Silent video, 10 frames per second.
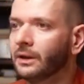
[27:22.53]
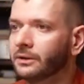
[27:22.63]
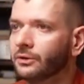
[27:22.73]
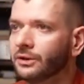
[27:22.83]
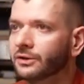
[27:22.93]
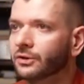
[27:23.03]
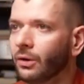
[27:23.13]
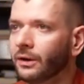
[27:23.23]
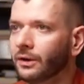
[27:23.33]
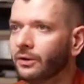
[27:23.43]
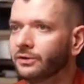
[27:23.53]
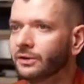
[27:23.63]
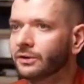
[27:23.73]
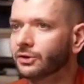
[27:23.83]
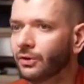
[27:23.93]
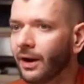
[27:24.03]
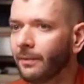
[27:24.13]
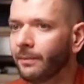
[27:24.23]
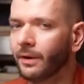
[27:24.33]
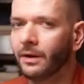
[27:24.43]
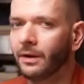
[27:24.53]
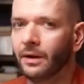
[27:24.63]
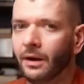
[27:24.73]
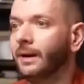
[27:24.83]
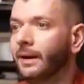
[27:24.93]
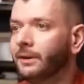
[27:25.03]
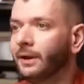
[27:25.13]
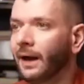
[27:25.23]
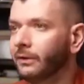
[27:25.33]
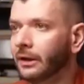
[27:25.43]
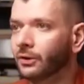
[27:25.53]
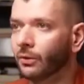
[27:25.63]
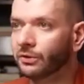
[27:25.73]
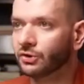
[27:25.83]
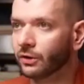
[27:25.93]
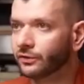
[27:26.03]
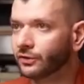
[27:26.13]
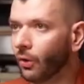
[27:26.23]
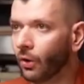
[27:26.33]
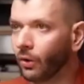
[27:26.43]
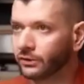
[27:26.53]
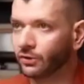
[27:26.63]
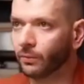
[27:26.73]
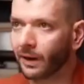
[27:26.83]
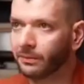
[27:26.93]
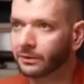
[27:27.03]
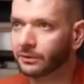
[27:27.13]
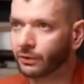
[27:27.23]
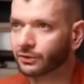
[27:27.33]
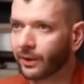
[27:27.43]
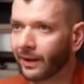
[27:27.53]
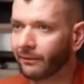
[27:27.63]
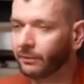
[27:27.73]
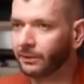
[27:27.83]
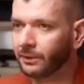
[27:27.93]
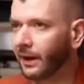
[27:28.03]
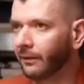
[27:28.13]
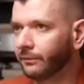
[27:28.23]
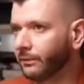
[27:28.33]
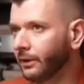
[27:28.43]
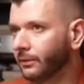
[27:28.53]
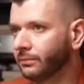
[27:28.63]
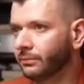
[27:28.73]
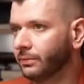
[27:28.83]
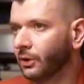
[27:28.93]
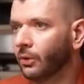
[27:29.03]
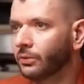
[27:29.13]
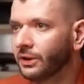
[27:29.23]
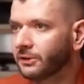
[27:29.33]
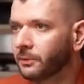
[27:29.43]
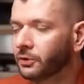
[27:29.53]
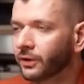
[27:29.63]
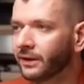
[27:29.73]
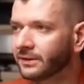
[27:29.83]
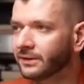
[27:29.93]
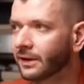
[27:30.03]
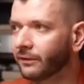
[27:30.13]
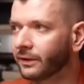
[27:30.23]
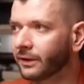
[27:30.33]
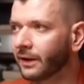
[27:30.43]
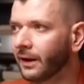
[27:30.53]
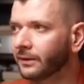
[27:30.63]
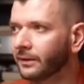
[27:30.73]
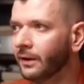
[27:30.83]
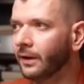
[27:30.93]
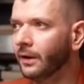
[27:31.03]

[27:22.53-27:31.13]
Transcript: that are on this call, like using Stripe, maybe they have like no reserves, no holds, no problems whatsoever, but they have low dispute rates and stuff like that.